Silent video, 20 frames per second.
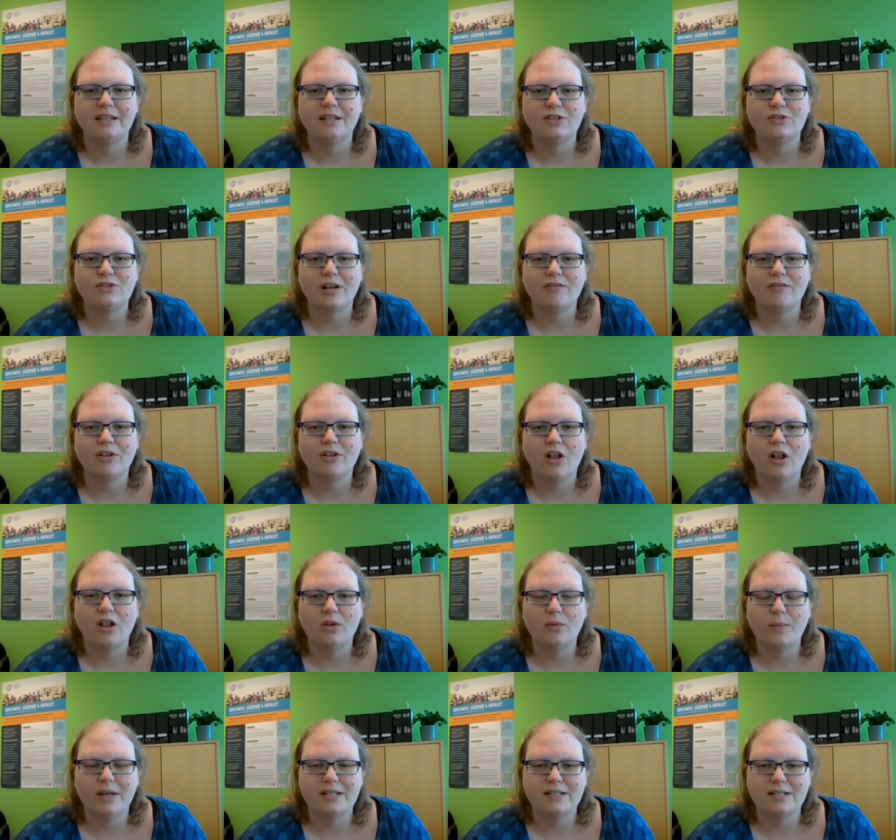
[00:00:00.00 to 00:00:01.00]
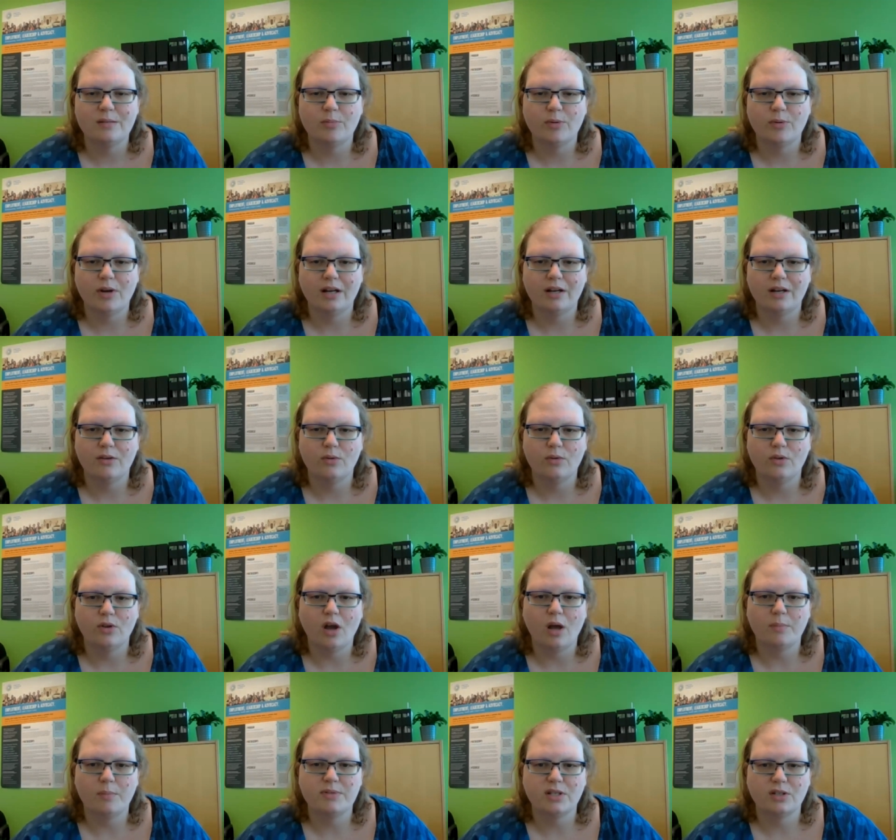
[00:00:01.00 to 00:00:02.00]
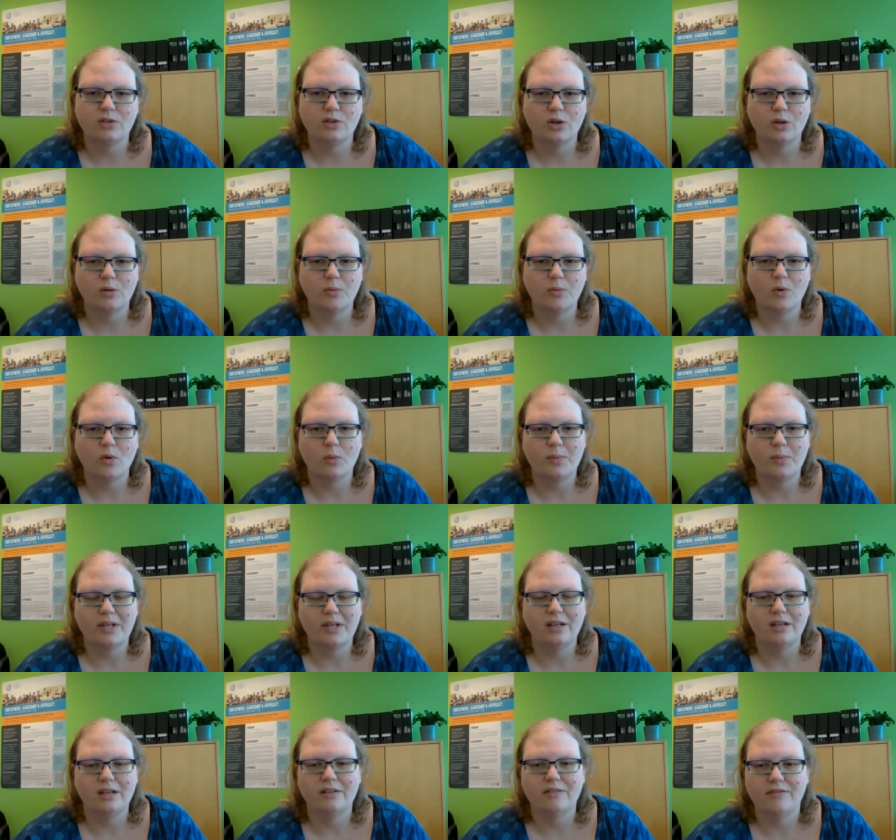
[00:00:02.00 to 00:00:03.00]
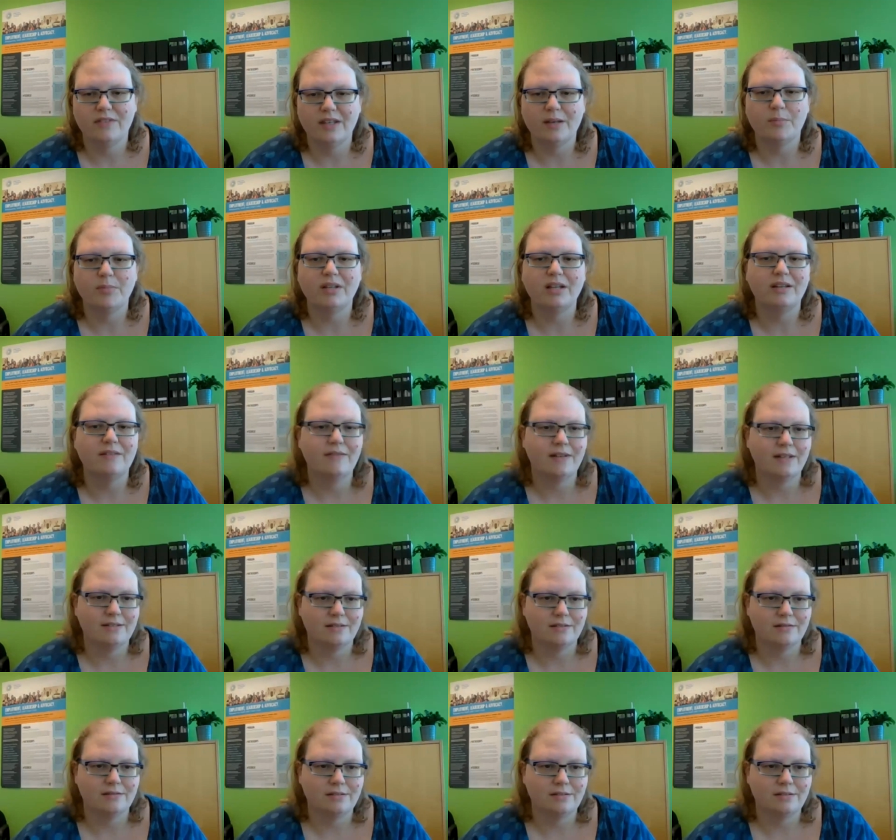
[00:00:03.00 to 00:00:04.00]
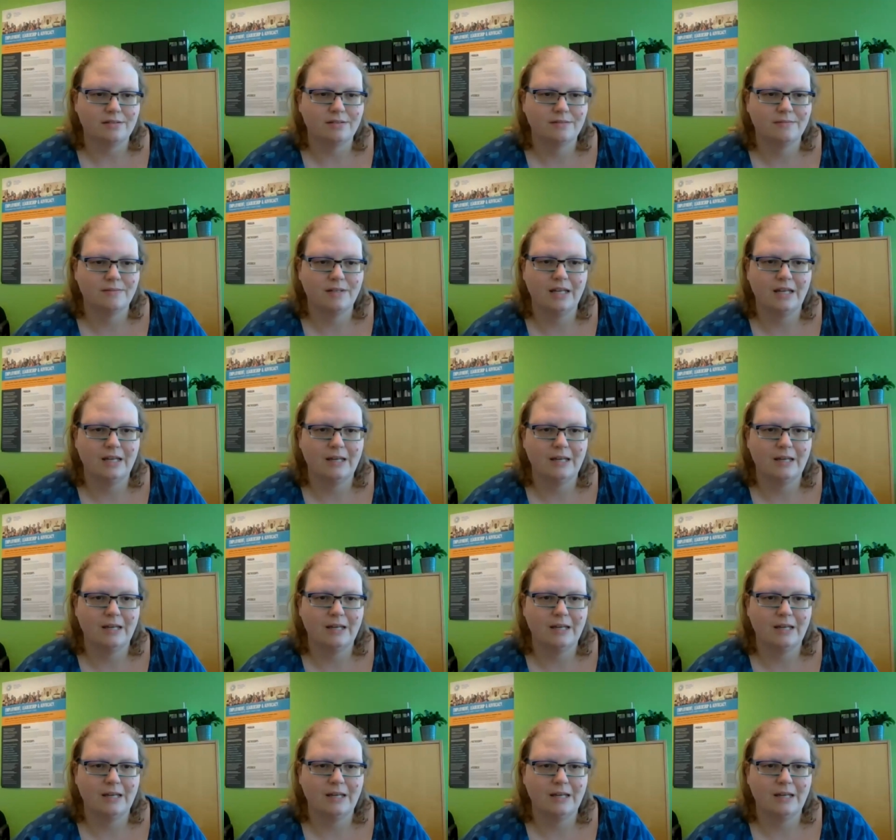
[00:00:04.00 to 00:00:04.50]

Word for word: can they travel all the way to the brain through the optic nerve or via via blood vessels?